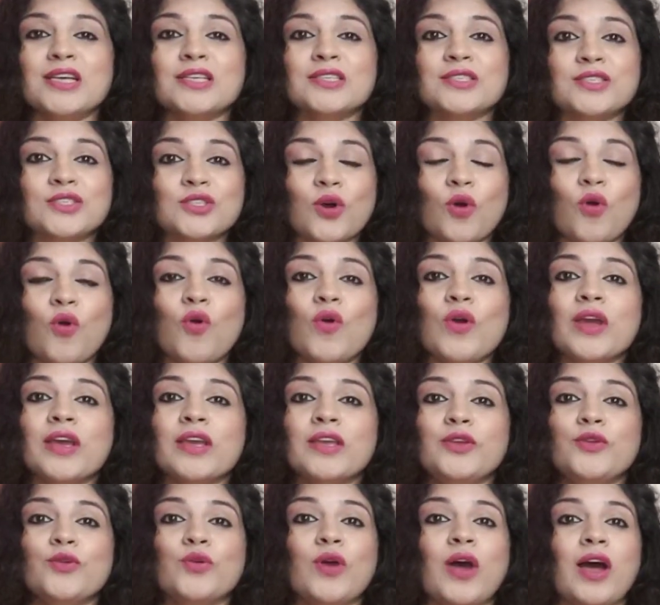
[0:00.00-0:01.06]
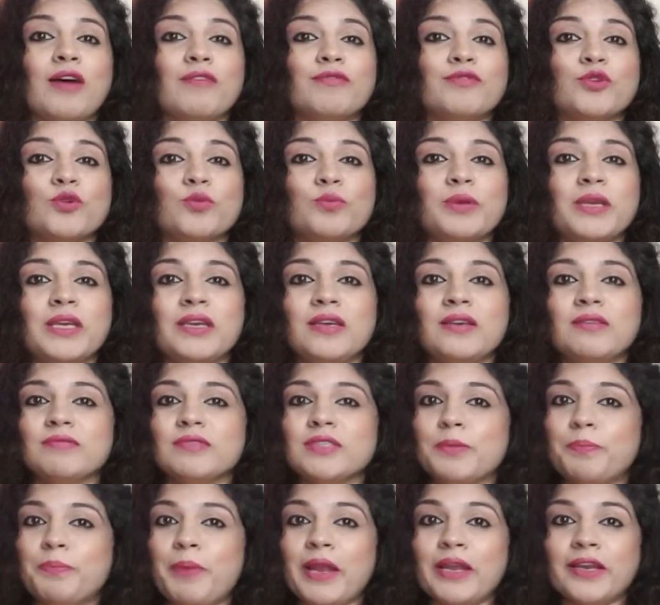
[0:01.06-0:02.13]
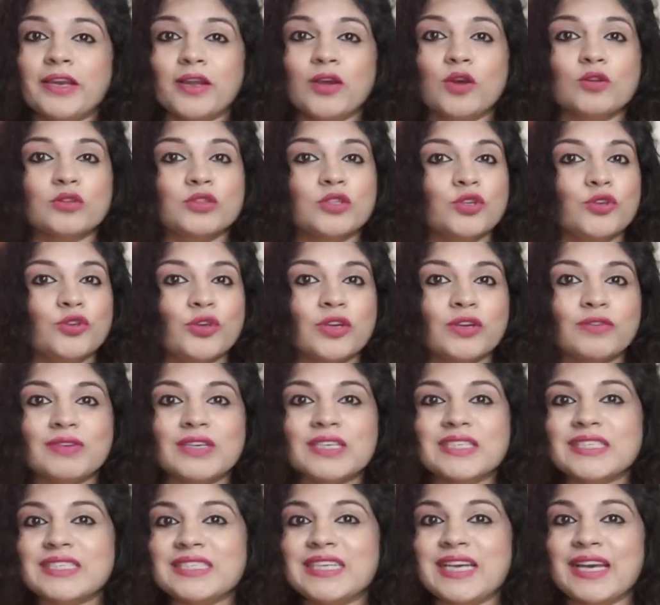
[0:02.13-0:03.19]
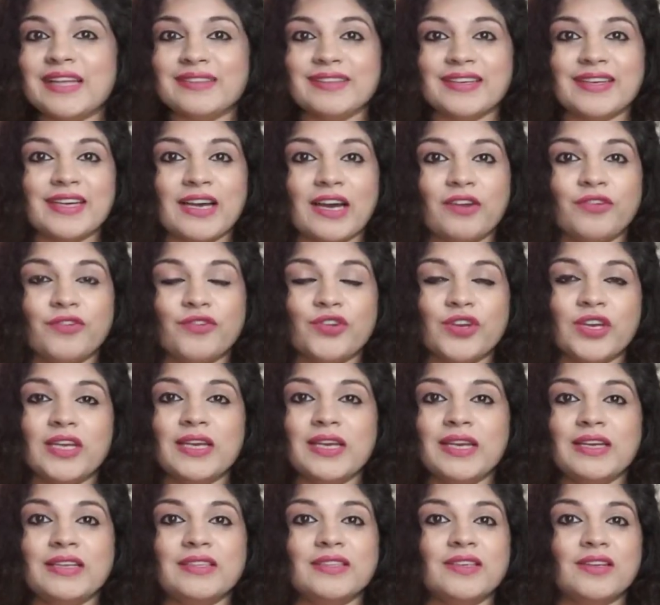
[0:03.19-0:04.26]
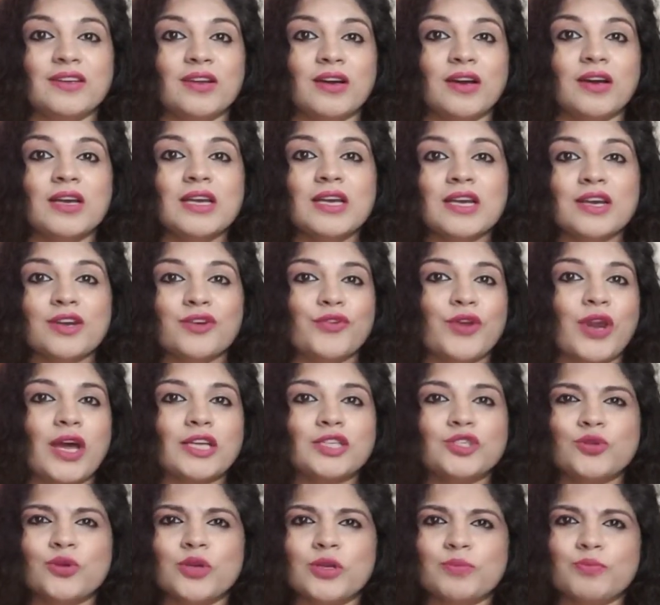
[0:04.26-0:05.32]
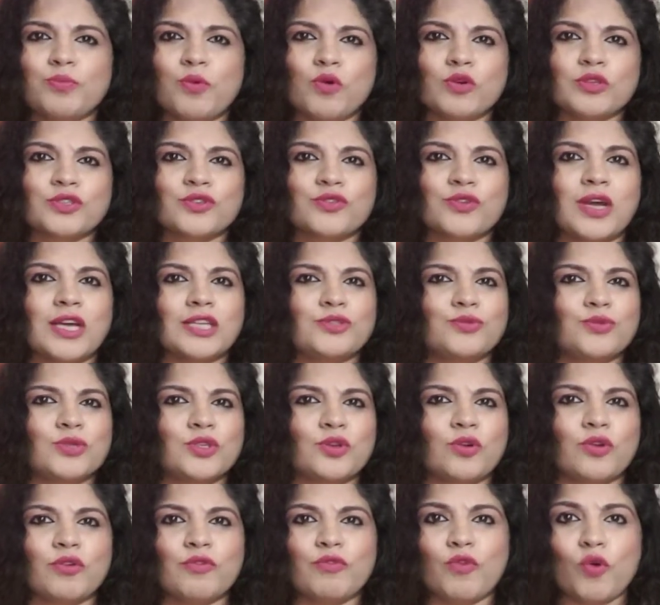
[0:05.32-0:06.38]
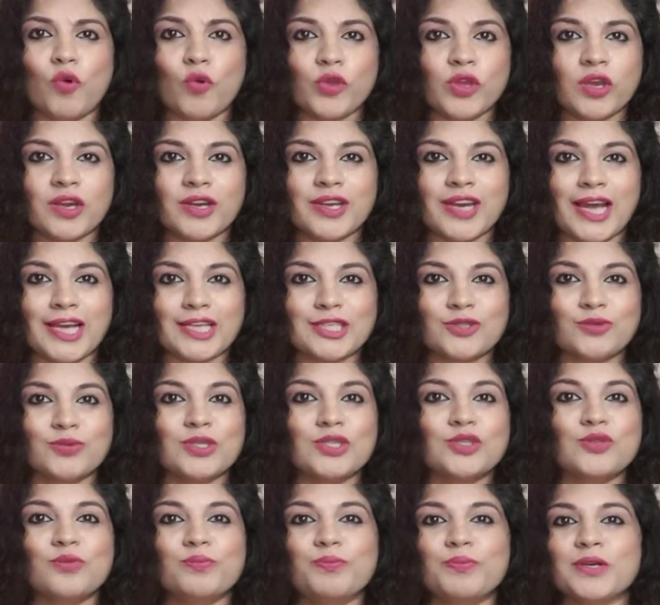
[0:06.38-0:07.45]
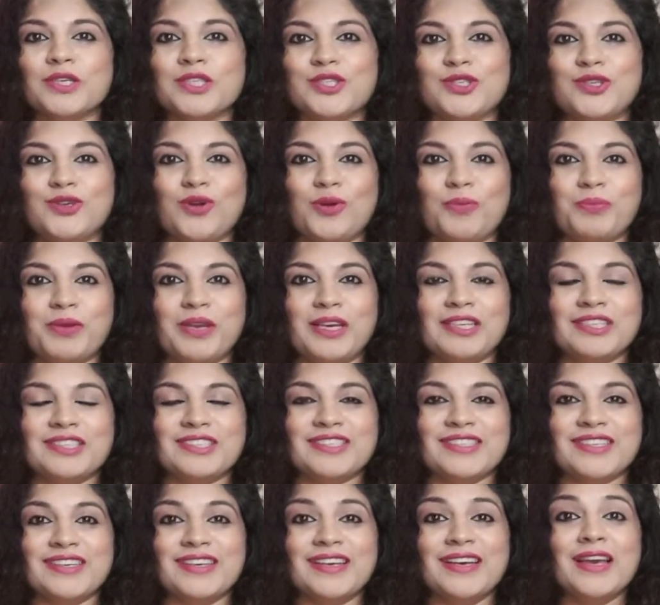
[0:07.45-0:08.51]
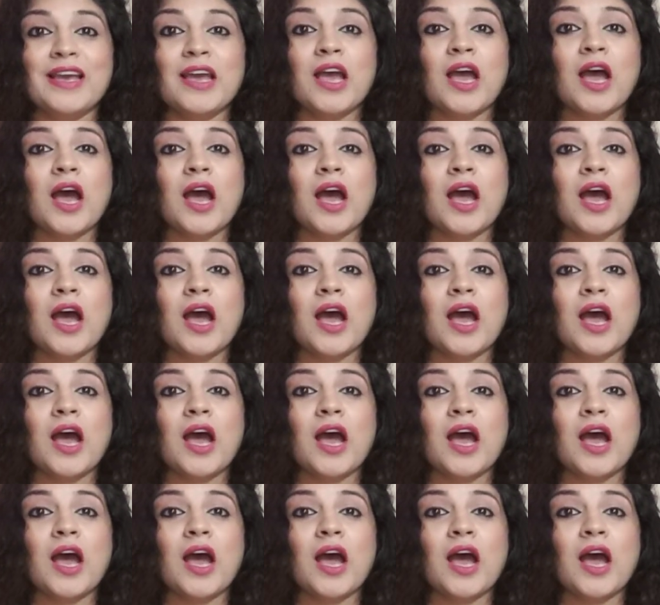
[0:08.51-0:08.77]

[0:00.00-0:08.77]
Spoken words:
So you have to be, depending on the university and the country, either a graduate, postgraduate or a four-year graduate to pursue a PhD.